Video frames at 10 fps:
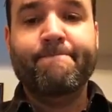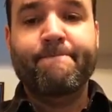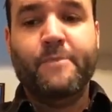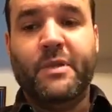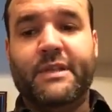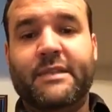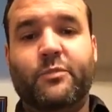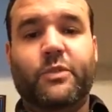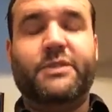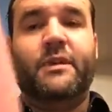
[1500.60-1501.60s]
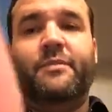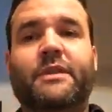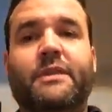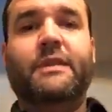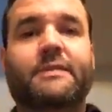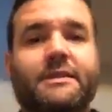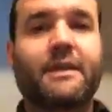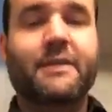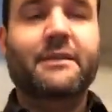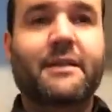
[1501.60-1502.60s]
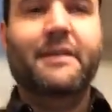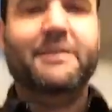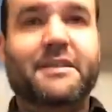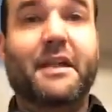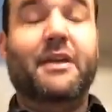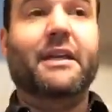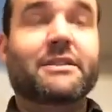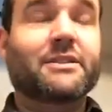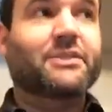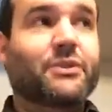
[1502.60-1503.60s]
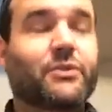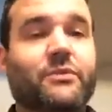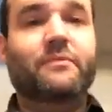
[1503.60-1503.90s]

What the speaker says: But that's more something that today will get you sued.